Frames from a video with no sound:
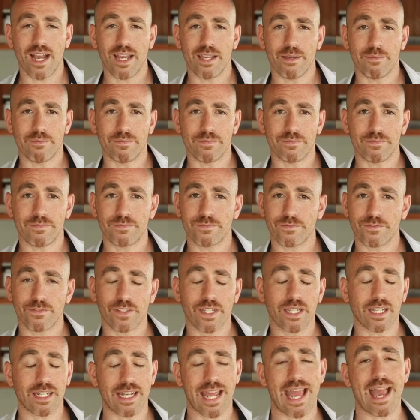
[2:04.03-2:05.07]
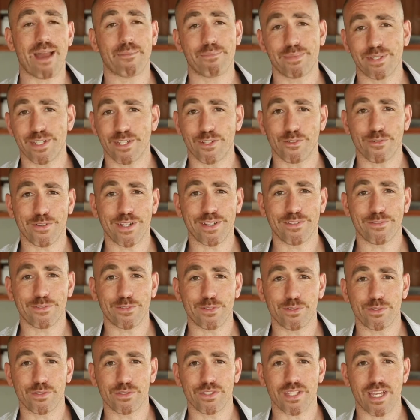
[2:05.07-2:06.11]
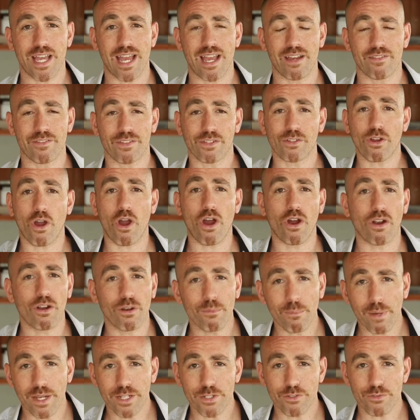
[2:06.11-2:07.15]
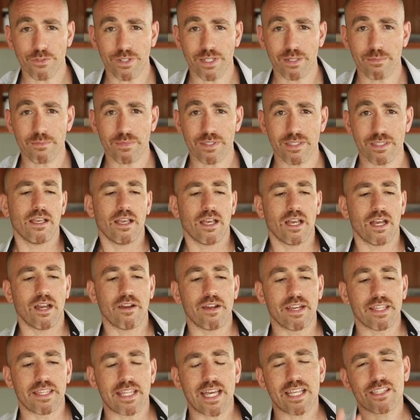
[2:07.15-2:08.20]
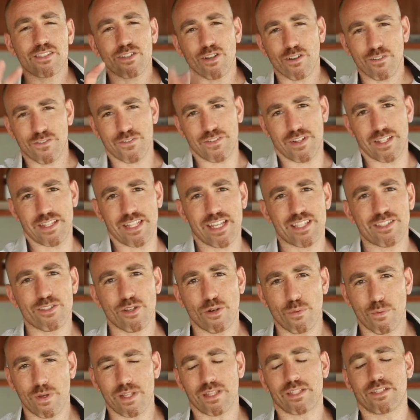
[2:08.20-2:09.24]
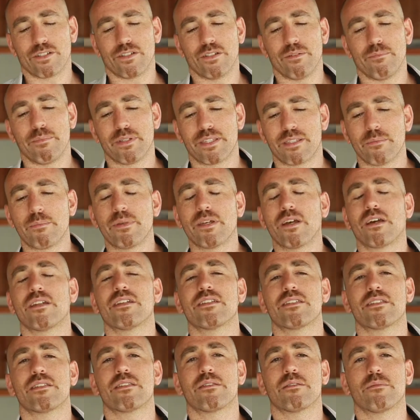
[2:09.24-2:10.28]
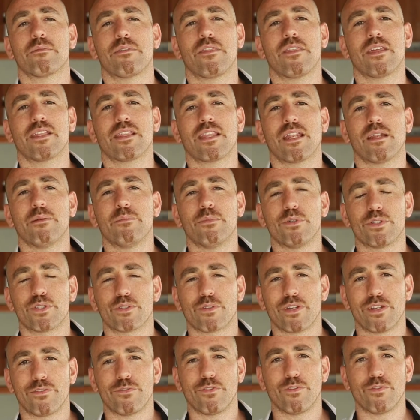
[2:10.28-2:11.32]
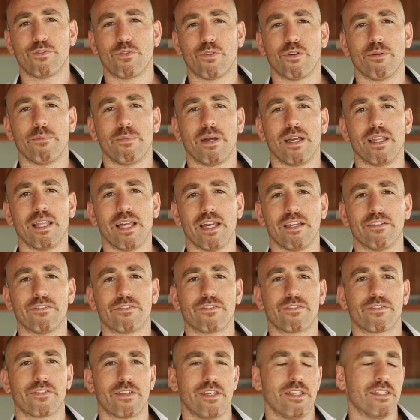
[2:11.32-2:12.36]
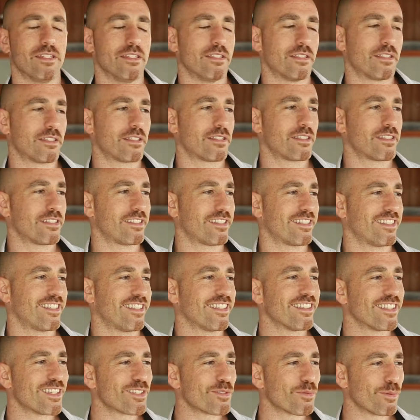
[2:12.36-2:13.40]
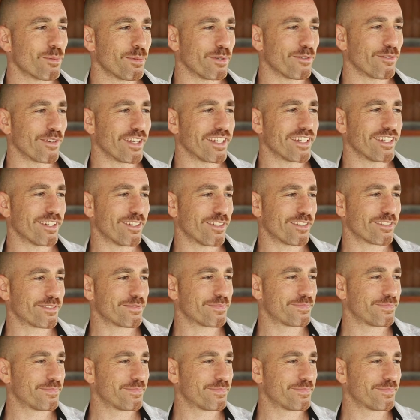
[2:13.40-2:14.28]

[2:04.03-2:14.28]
I am freaking happy and grateful to have the car of my dreams. All right, that's all fun. That's all well and good. But to be honest, the thing that I'm most grateful for in my life is this woman right here.